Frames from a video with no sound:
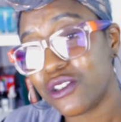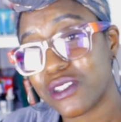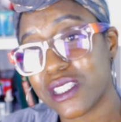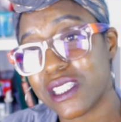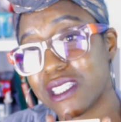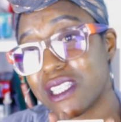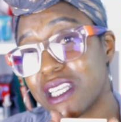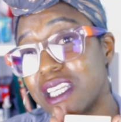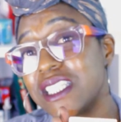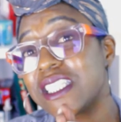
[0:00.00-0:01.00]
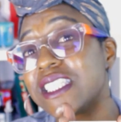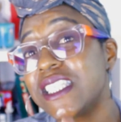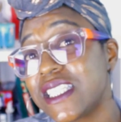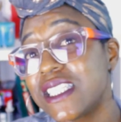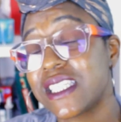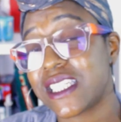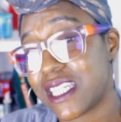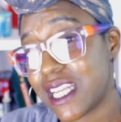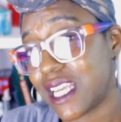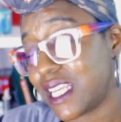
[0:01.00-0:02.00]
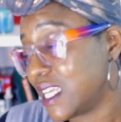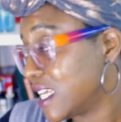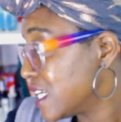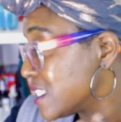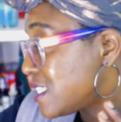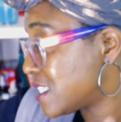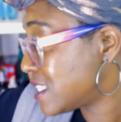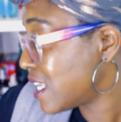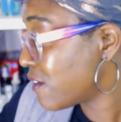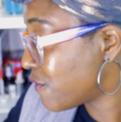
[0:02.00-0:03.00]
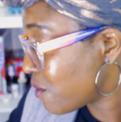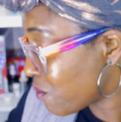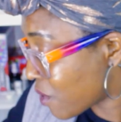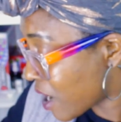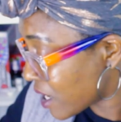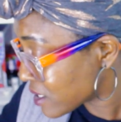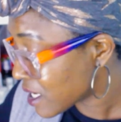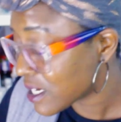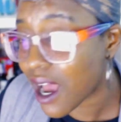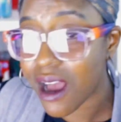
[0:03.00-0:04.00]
using this consistently to see if it works. And